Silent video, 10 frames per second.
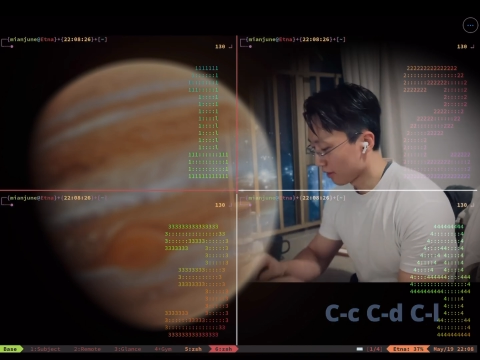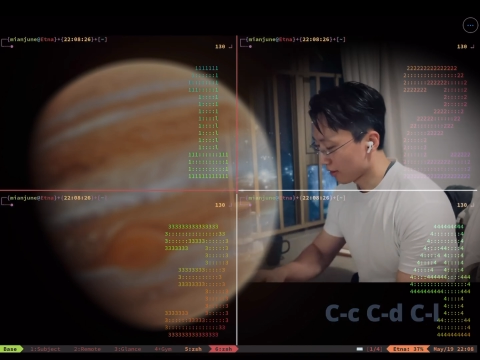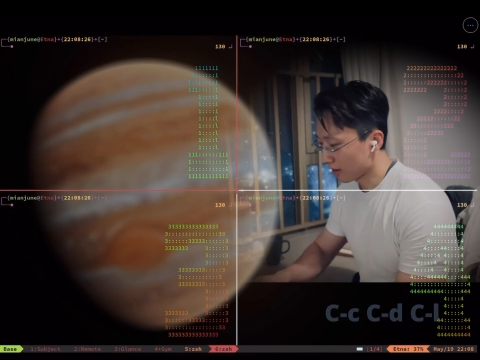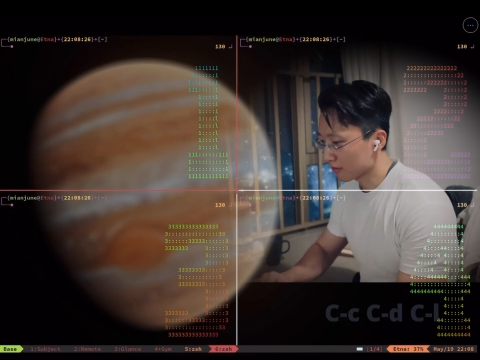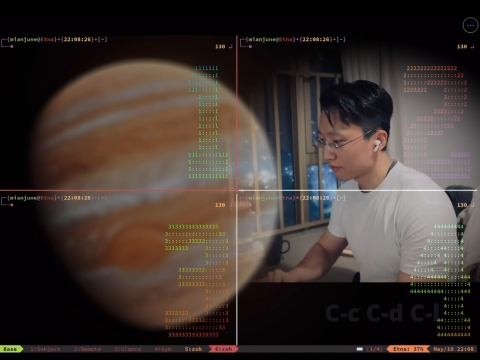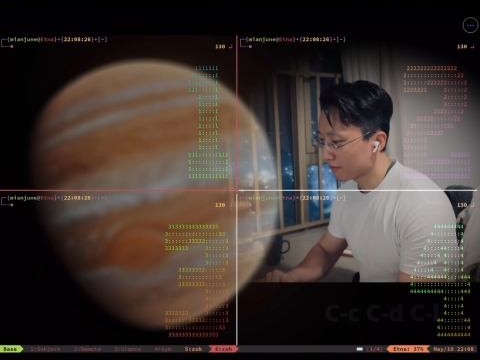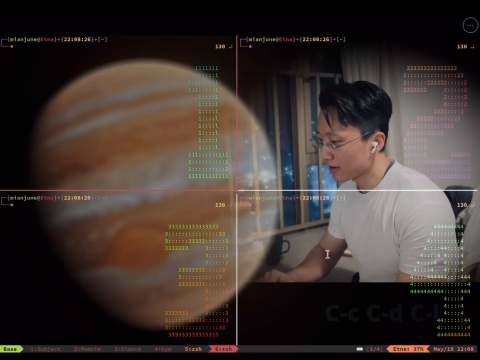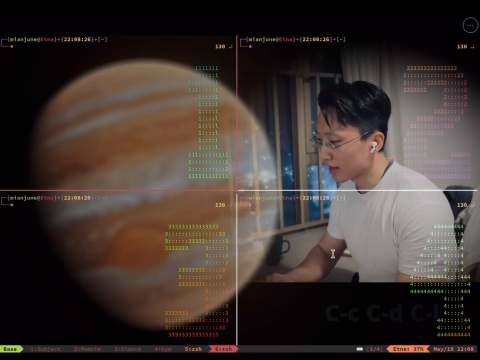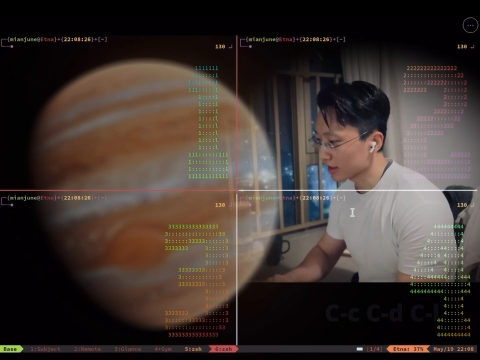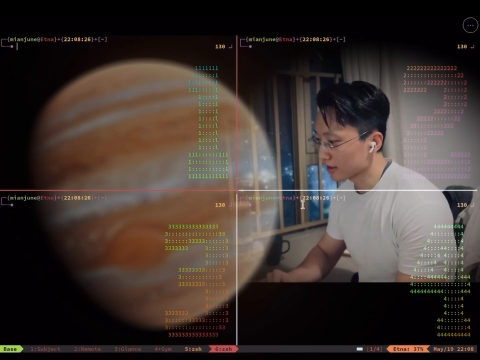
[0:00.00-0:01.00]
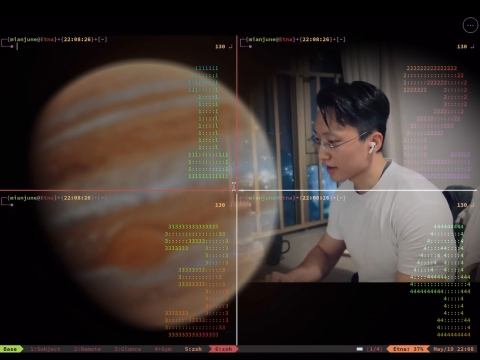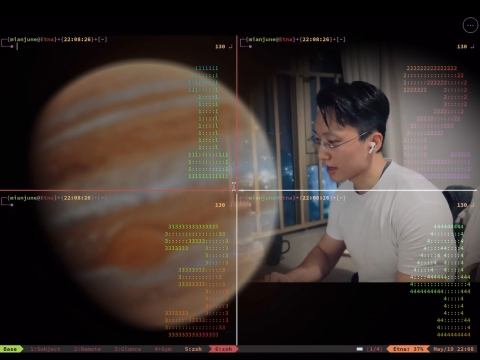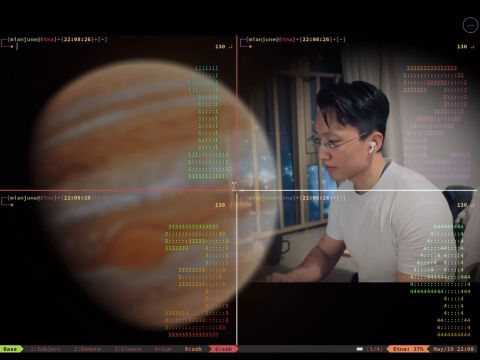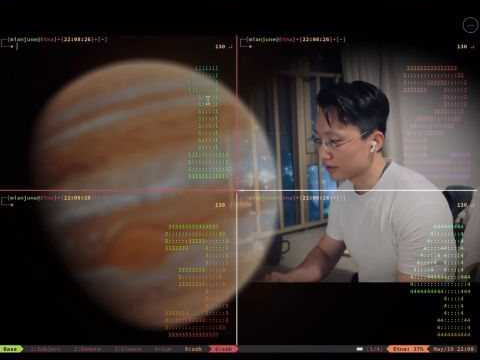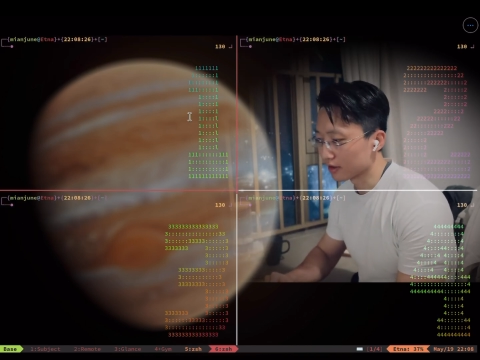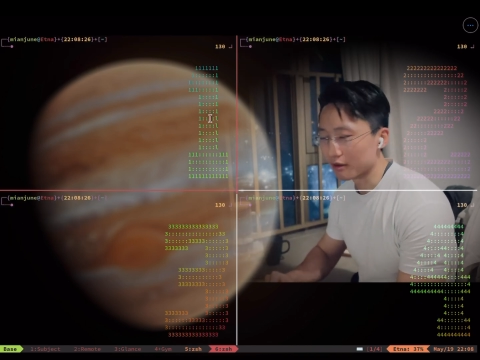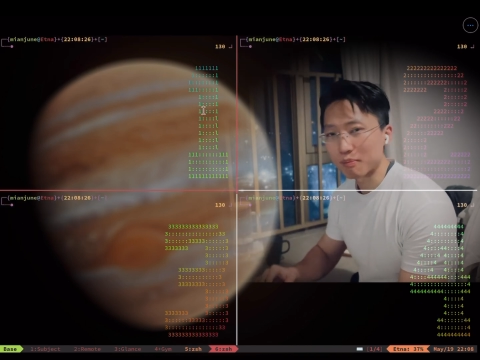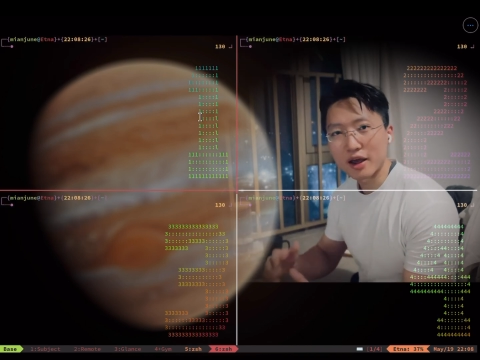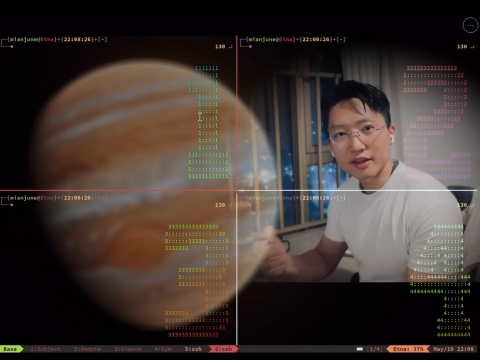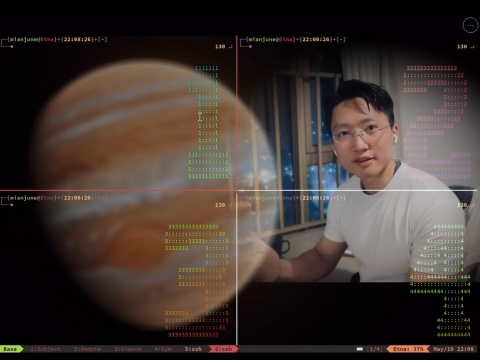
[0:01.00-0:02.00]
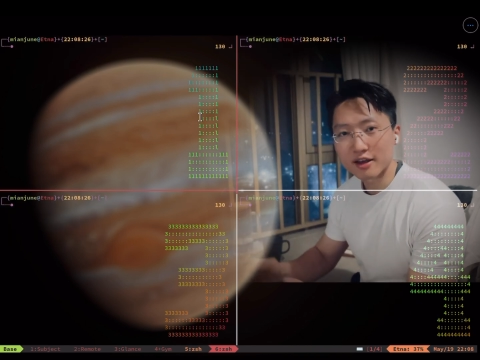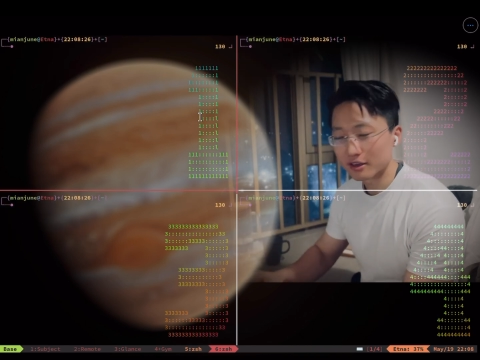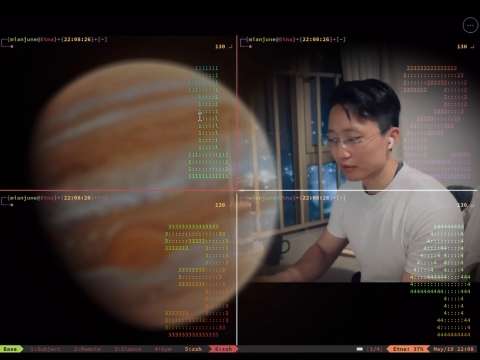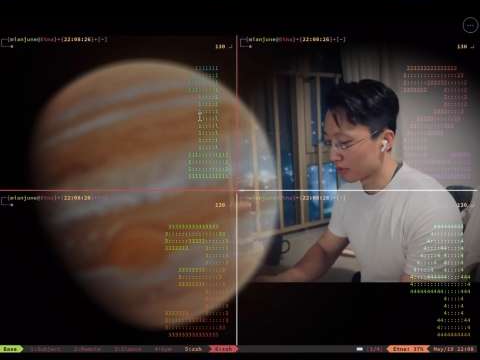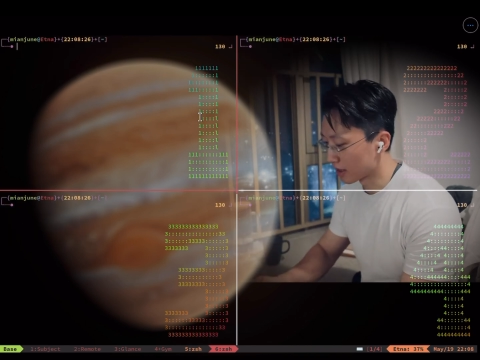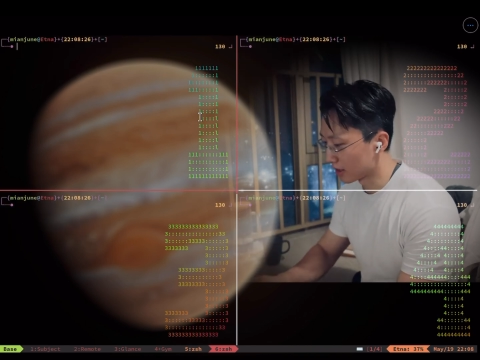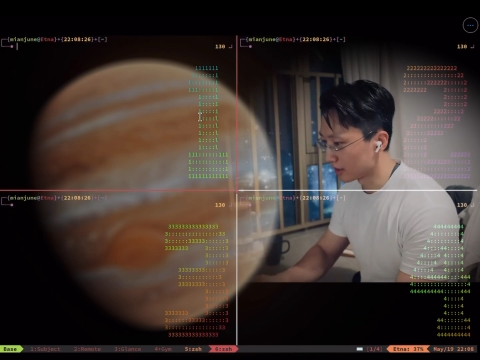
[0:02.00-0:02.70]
in fact, I can get the pane index by